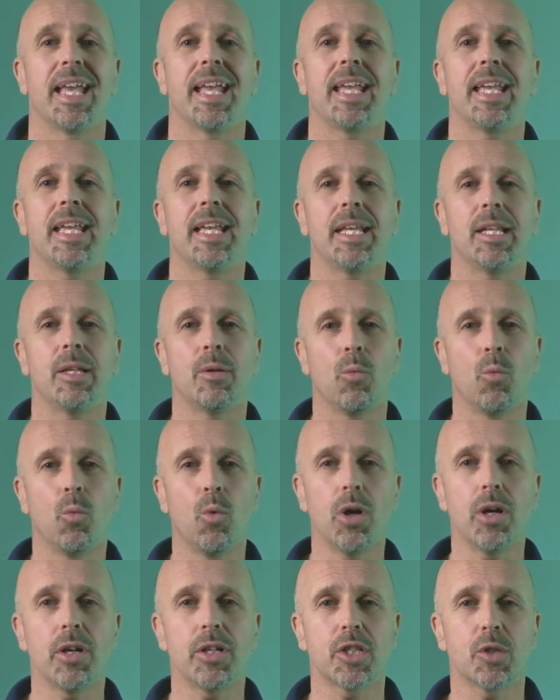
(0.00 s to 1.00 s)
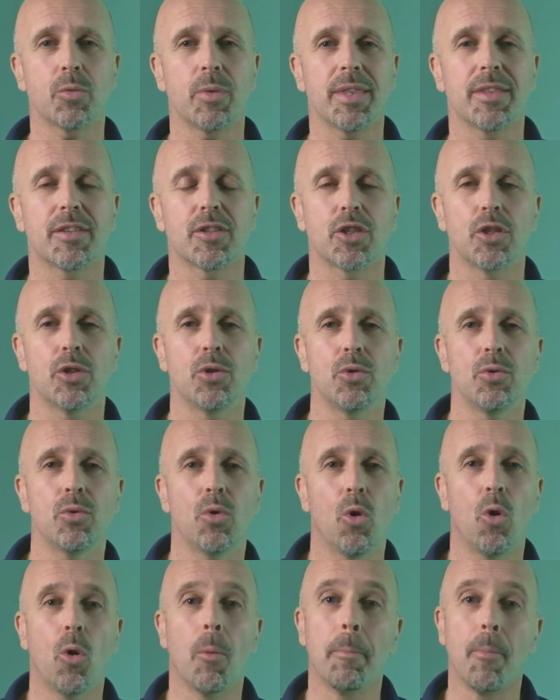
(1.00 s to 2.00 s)
In words with 2
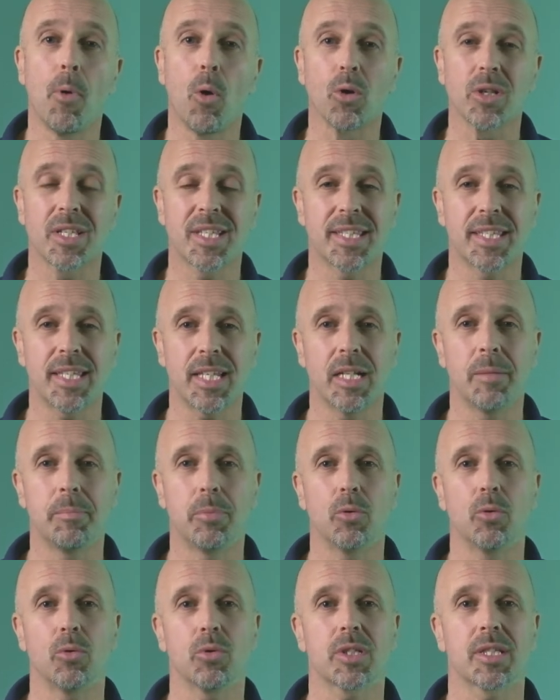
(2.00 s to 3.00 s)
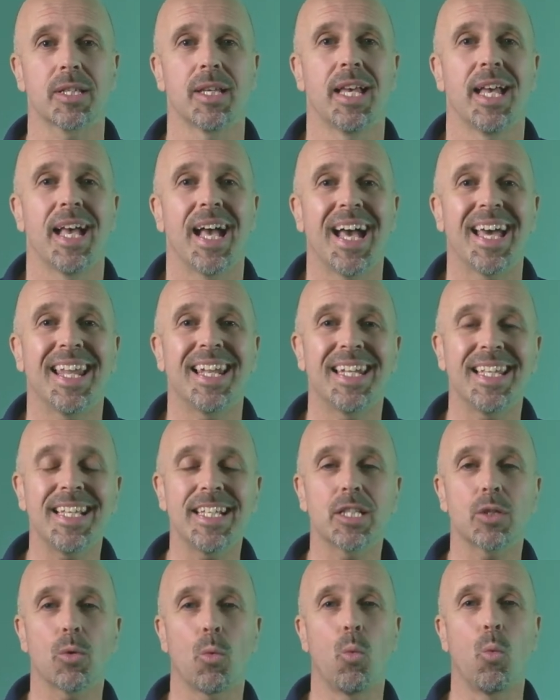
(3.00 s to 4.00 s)
or more syllables, at
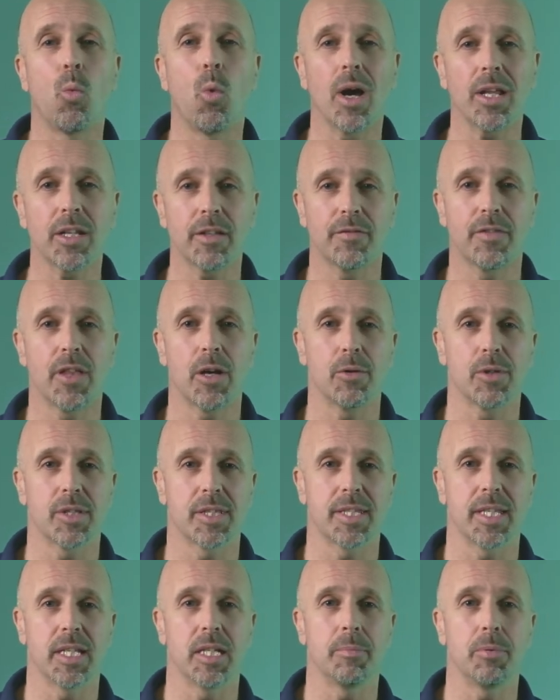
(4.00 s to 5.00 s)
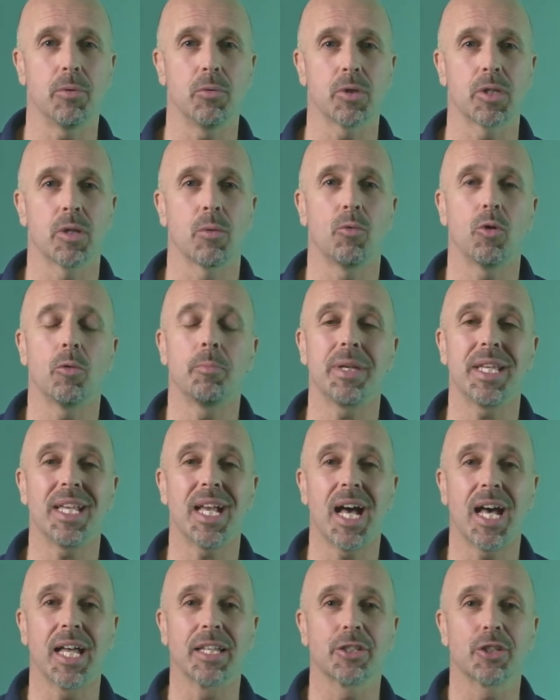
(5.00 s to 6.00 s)
least one of those syllables will be
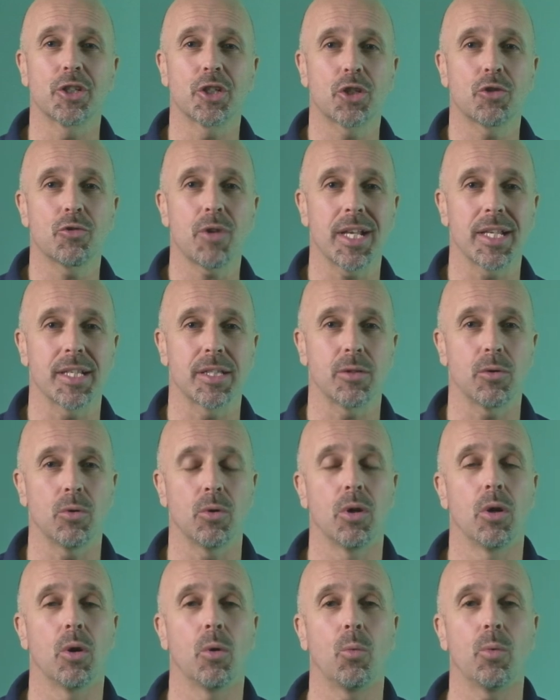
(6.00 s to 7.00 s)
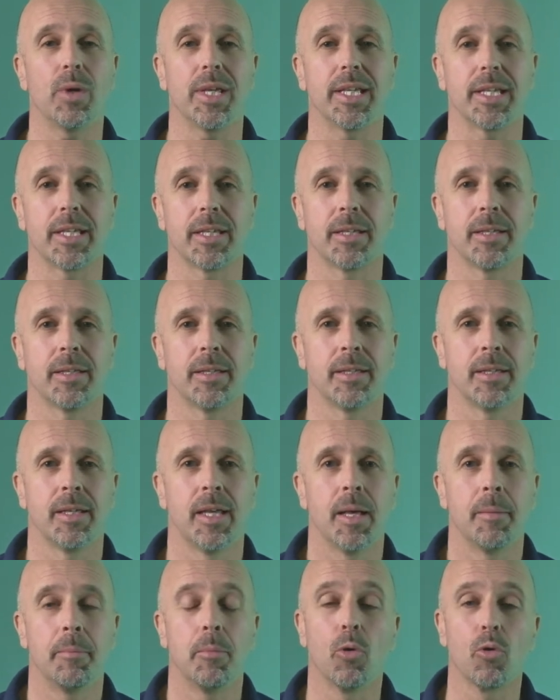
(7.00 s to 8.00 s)
unstressed or weak.
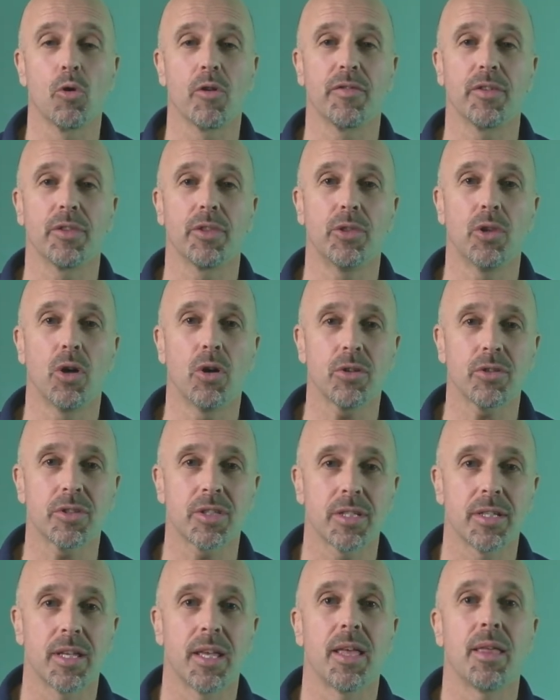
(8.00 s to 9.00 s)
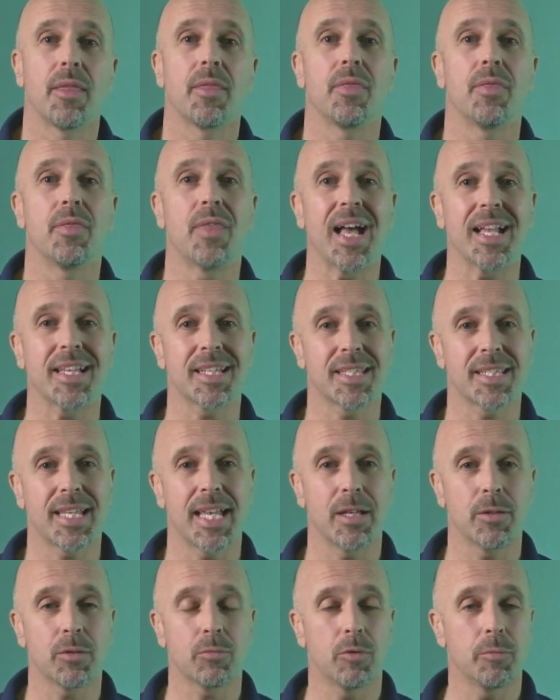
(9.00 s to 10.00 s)
More often than not, that
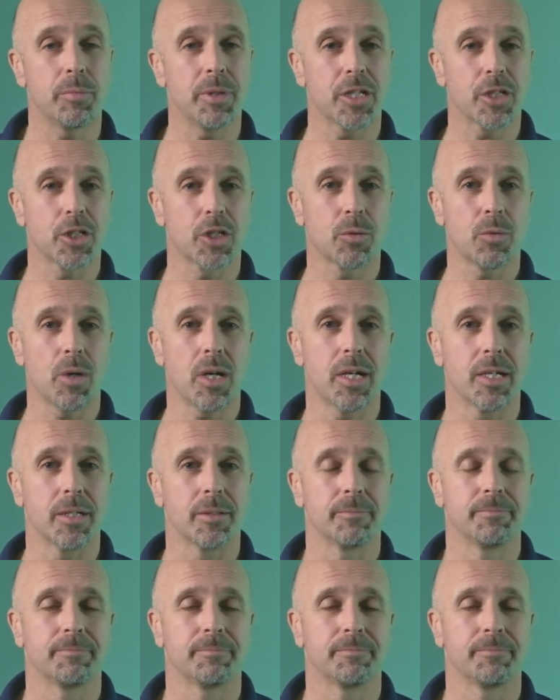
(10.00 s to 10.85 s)
sound will be a schwa.